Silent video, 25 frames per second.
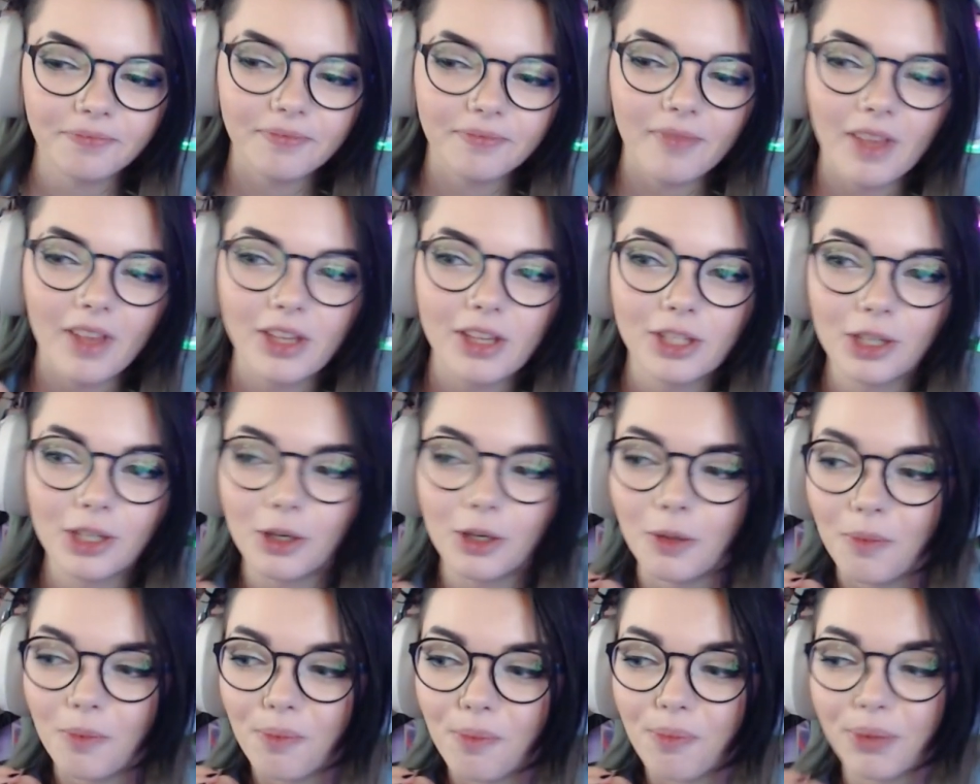So
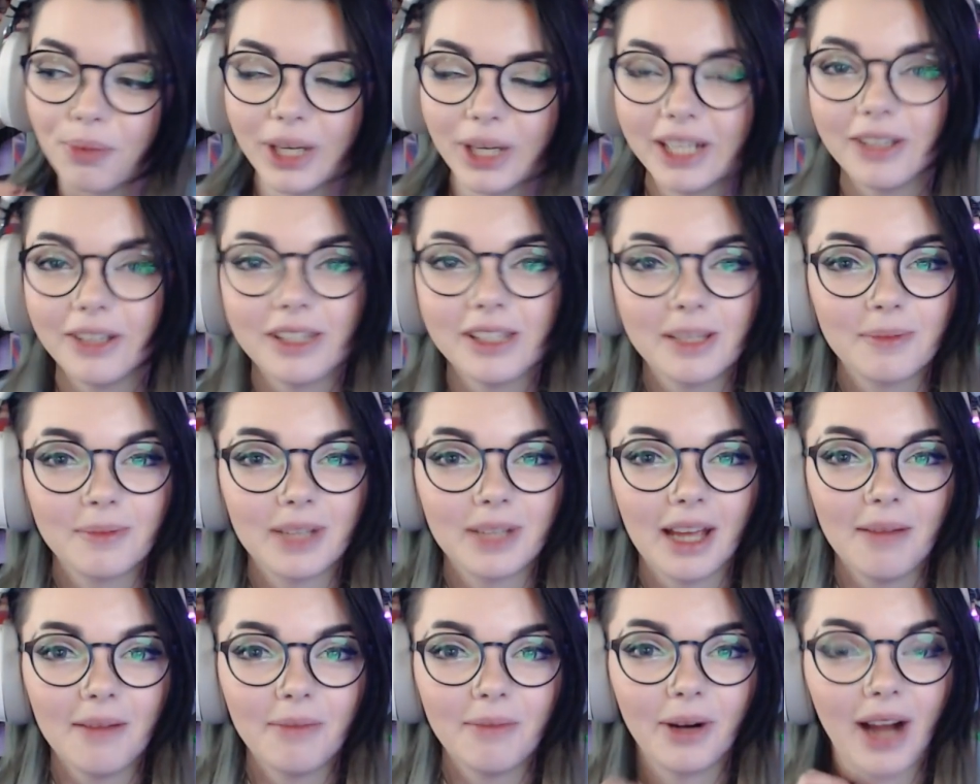bring on
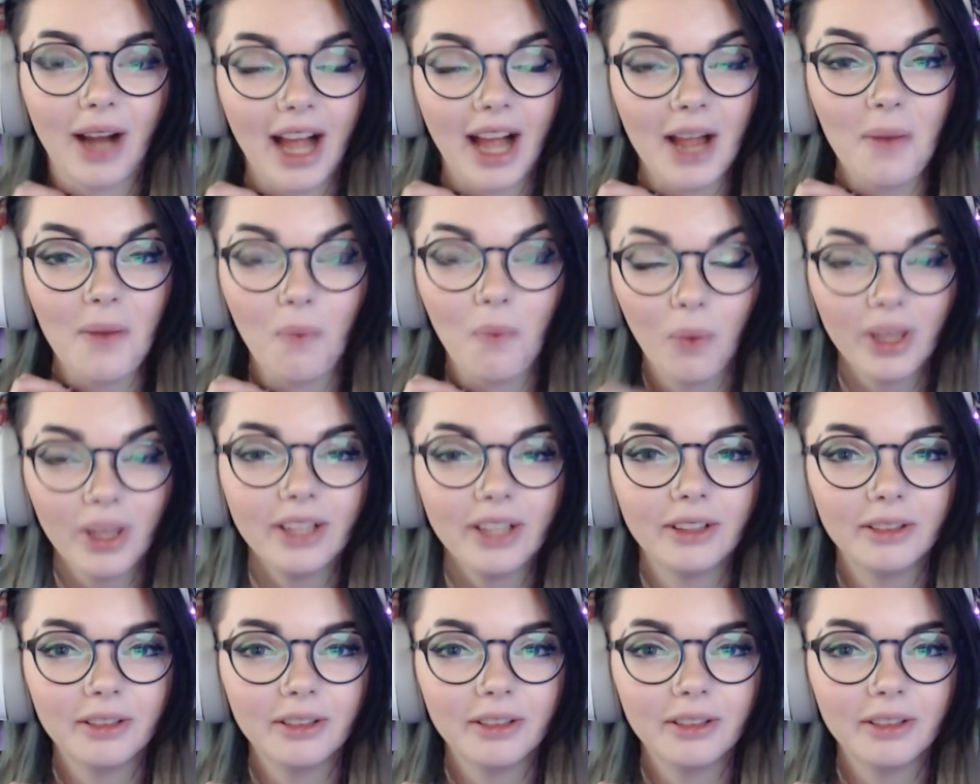September. I will